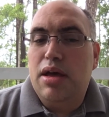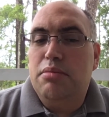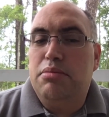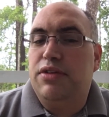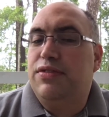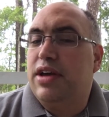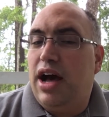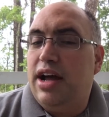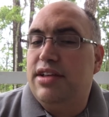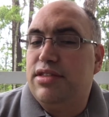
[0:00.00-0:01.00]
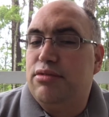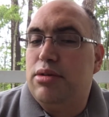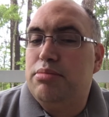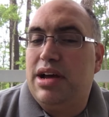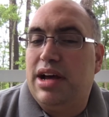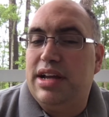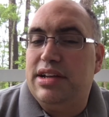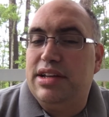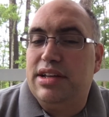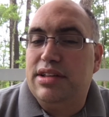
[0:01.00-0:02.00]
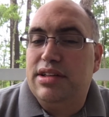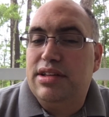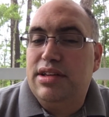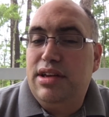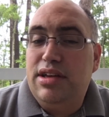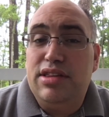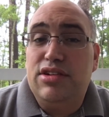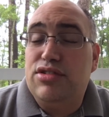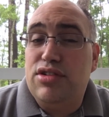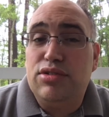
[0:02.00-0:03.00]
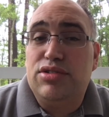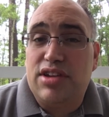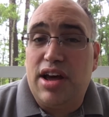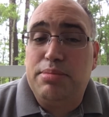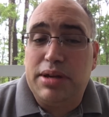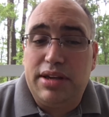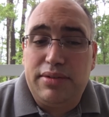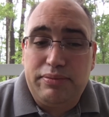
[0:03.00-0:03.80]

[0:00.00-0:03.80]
But if God is the one behind it, there's no stopping it.